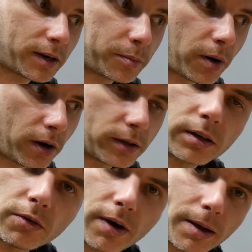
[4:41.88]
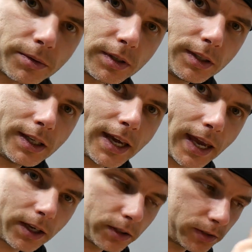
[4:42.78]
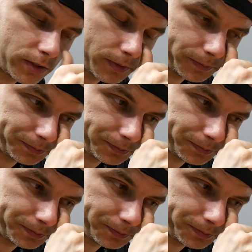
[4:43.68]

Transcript: part around the ankles,